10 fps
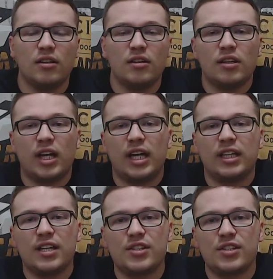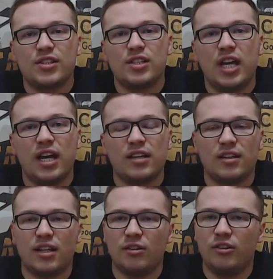I guess, yeah,
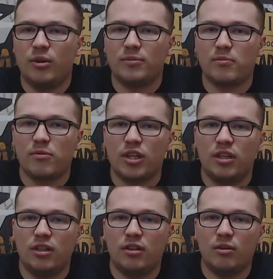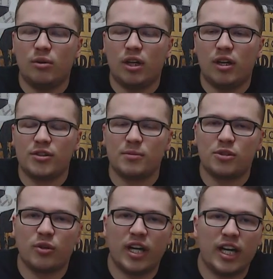that'll do it.
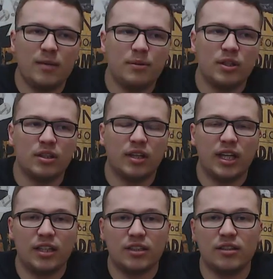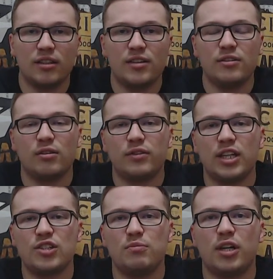Subscribe, like, hit the
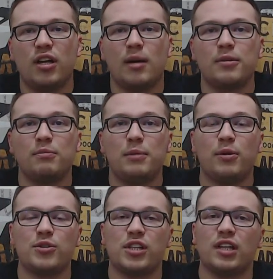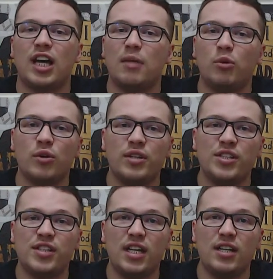notification bell. I'm going to be posting a lot more
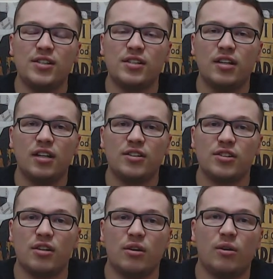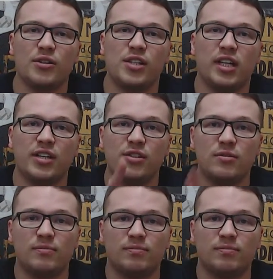these days. So I'll see you guys soon.